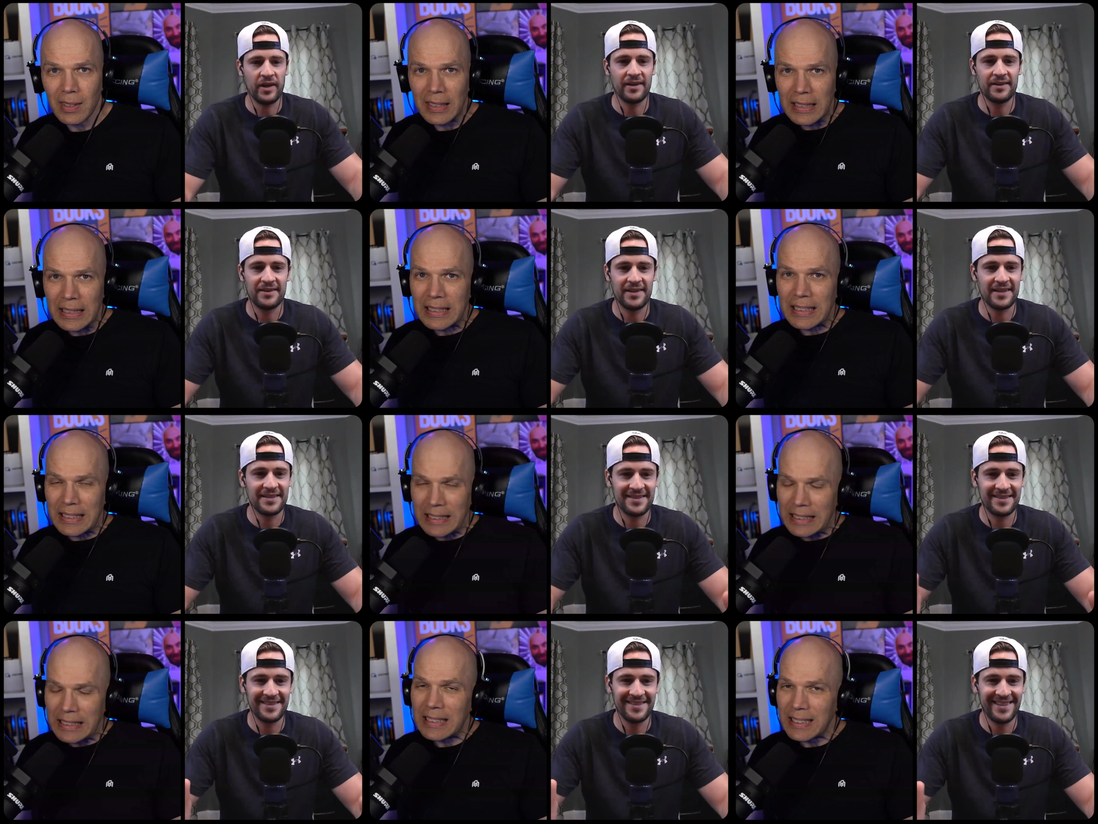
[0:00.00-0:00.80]
Speaker 1: okay,
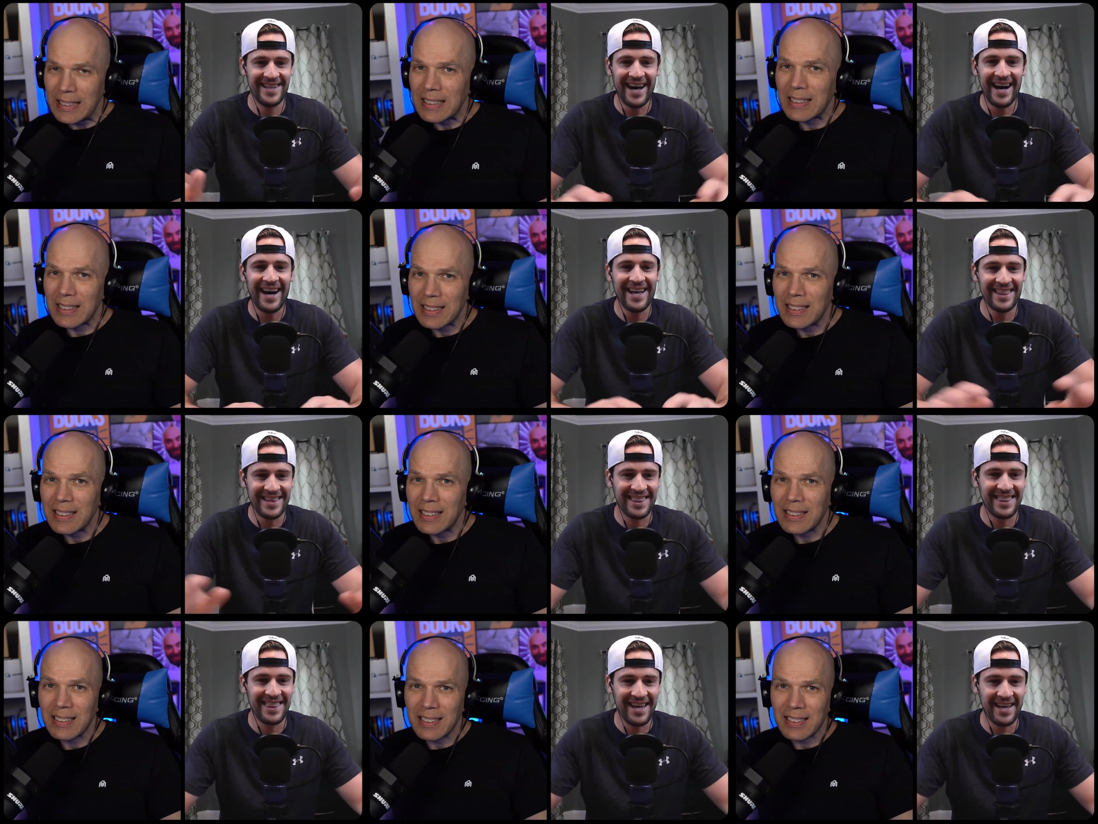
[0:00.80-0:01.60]
that's
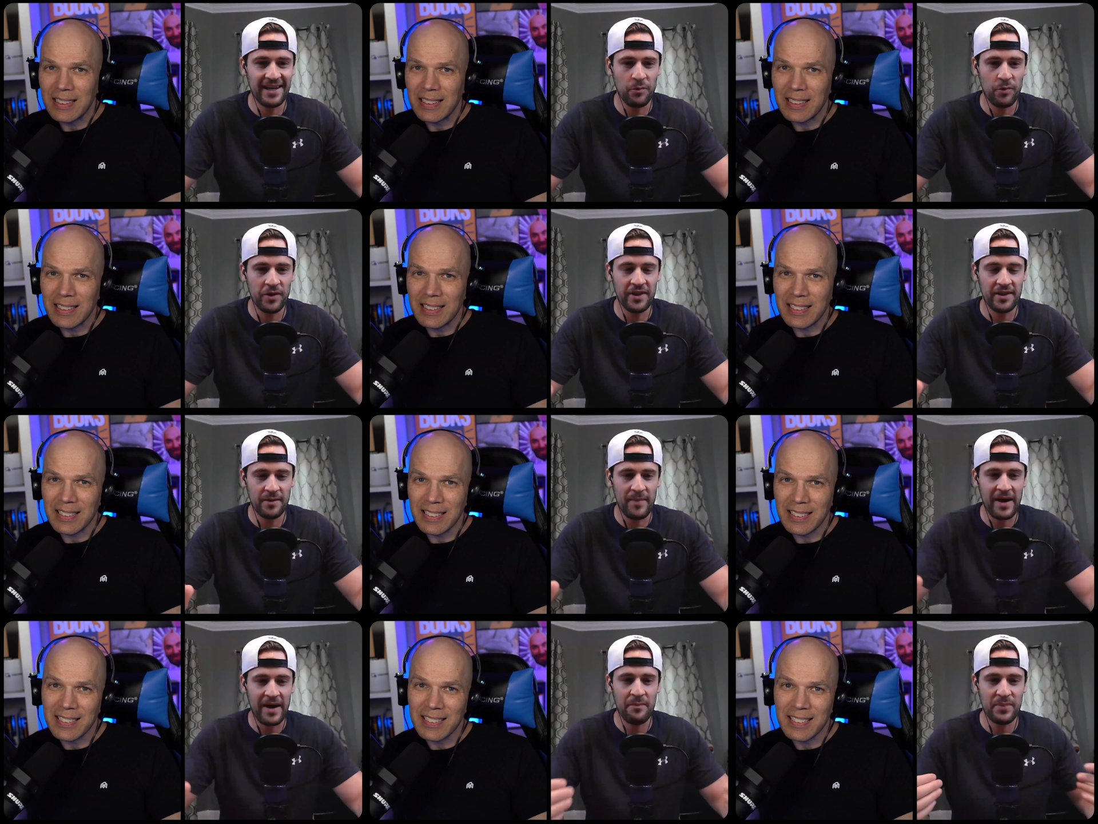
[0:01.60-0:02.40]
not the thing.
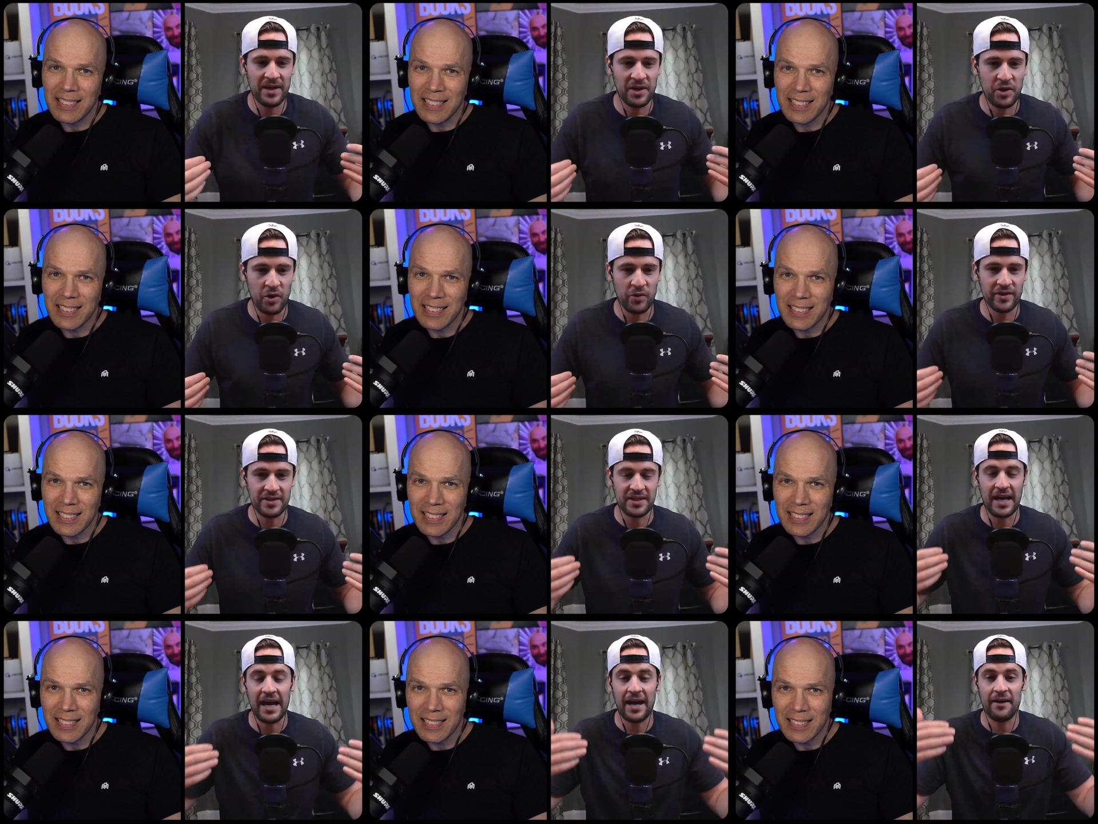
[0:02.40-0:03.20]
My big
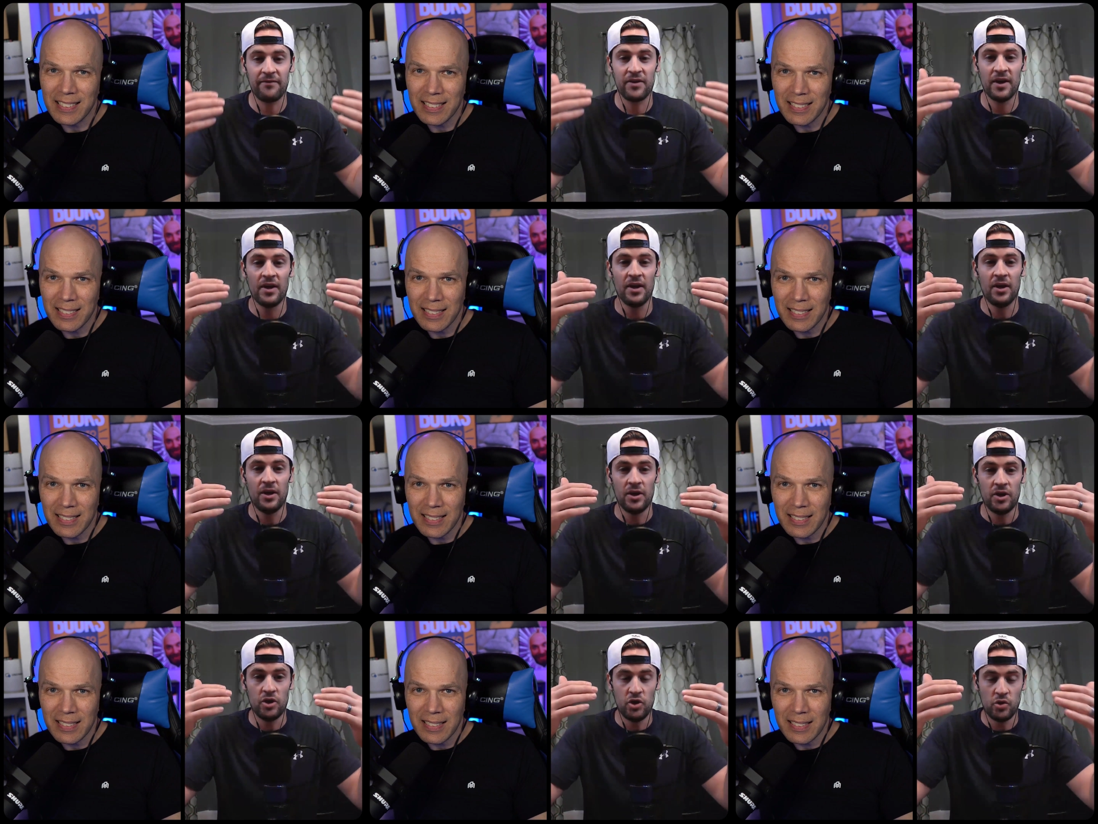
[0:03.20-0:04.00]
goal is to have
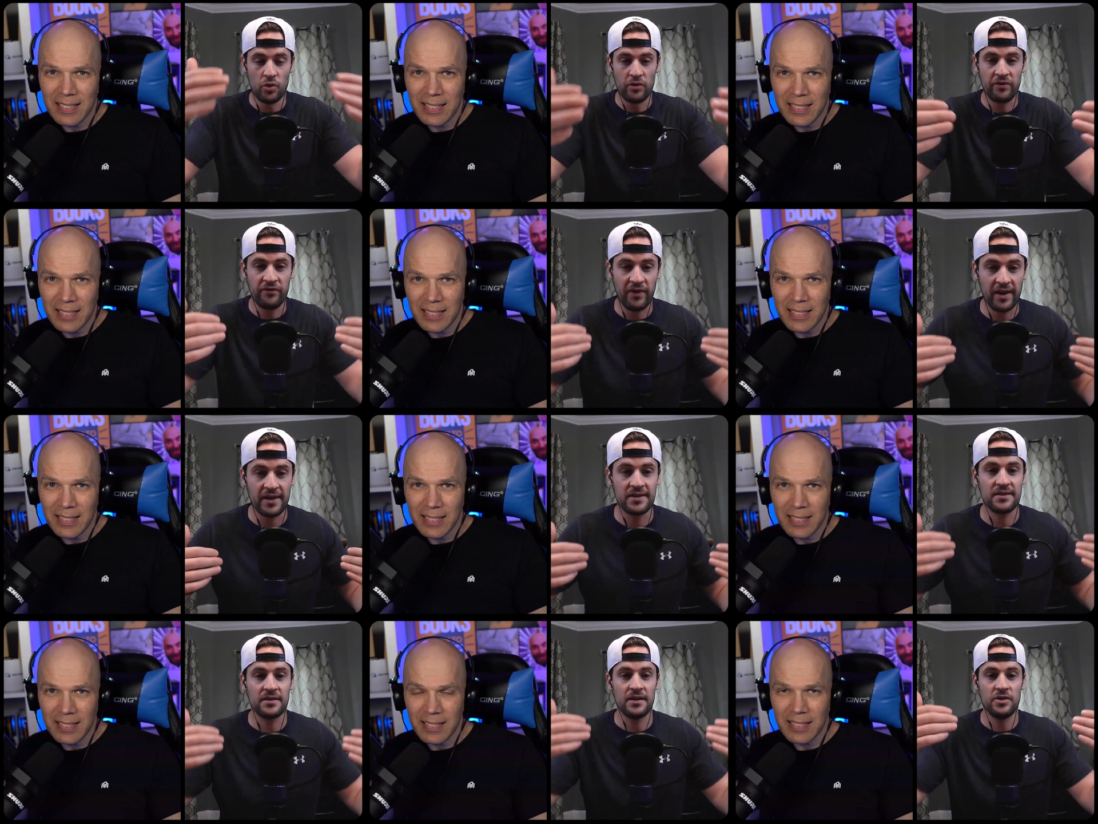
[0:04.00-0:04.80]
your
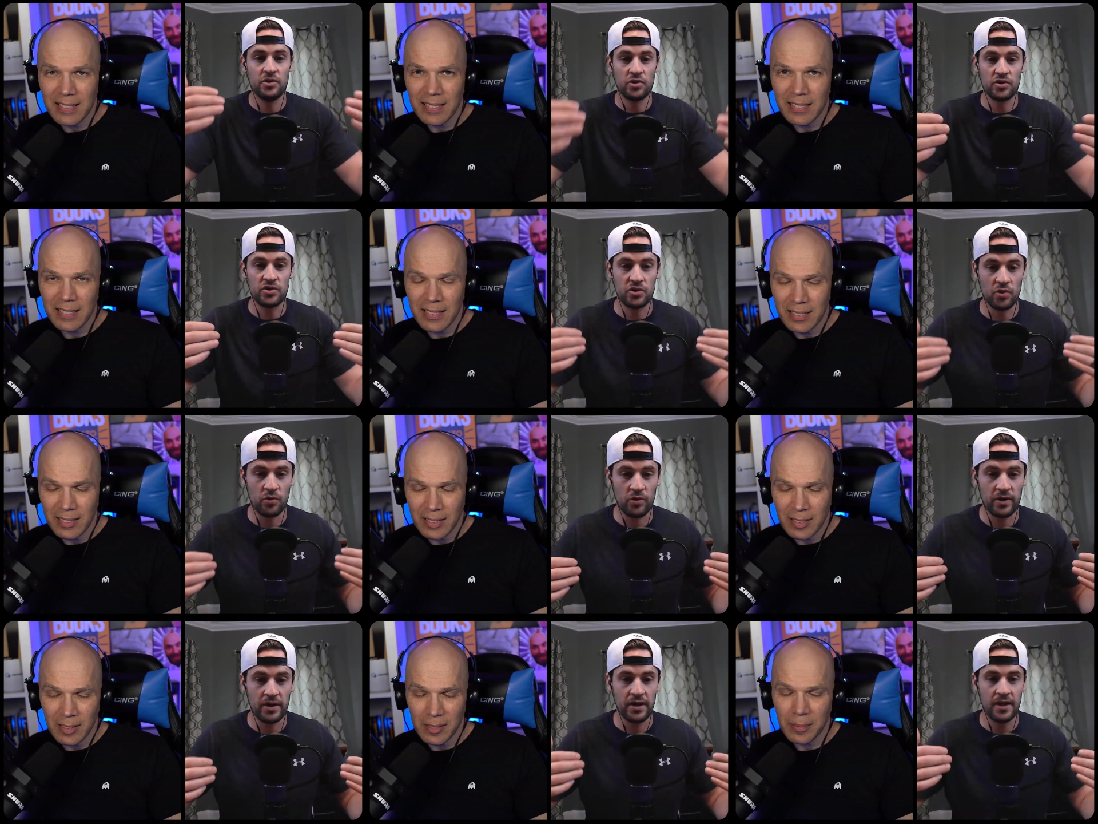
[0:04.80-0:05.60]
face and your
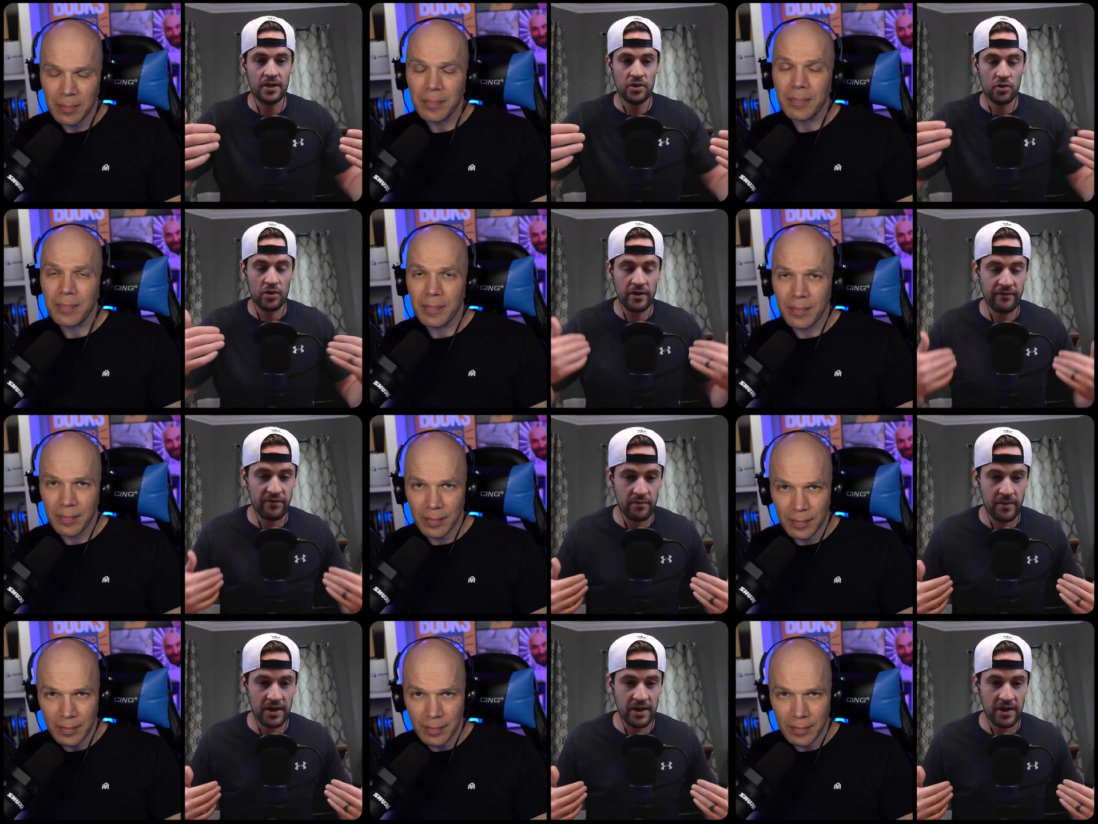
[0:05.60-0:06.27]
story and your